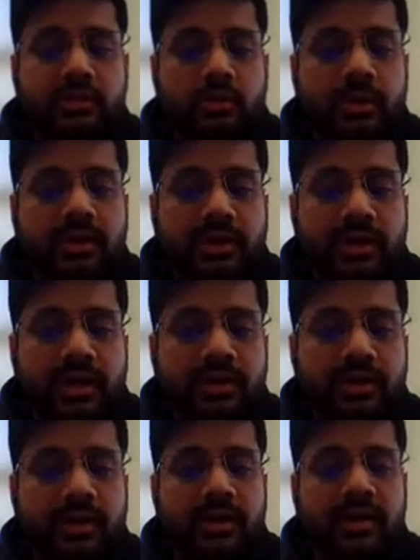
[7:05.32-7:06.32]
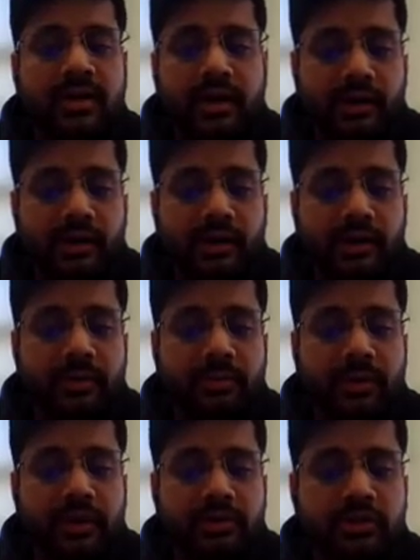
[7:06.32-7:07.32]
to be created, and
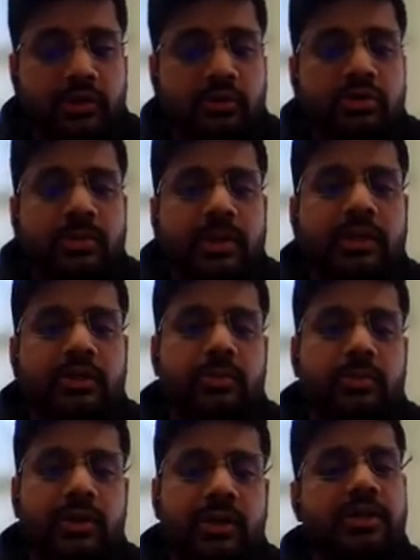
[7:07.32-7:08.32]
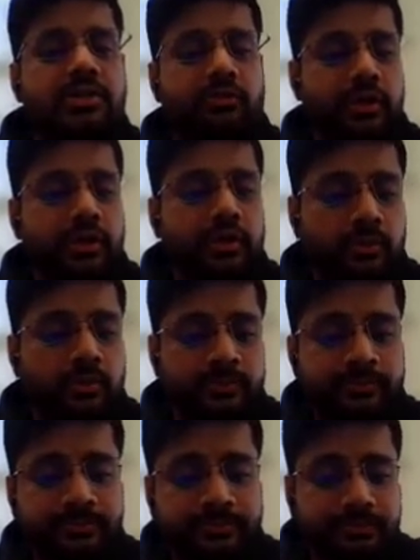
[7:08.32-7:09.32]
UiPath Solutions Management does it for you.
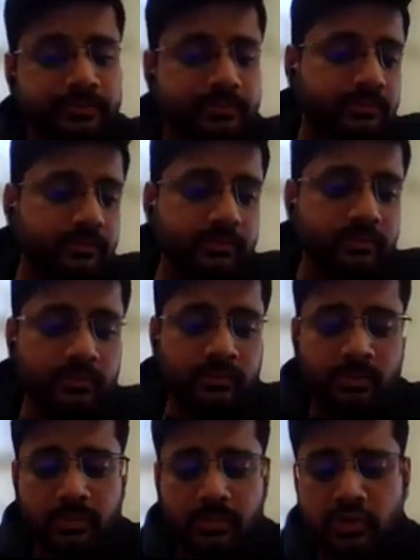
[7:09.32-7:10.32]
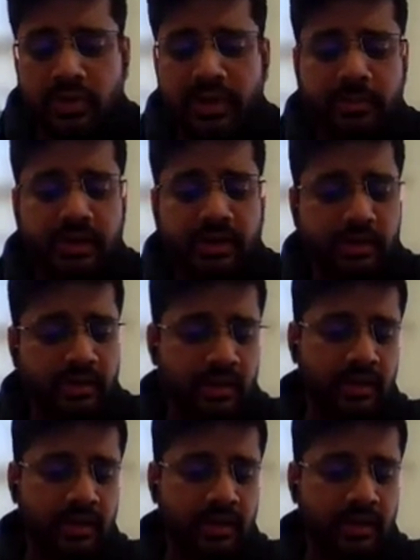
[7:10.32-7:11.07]
So let me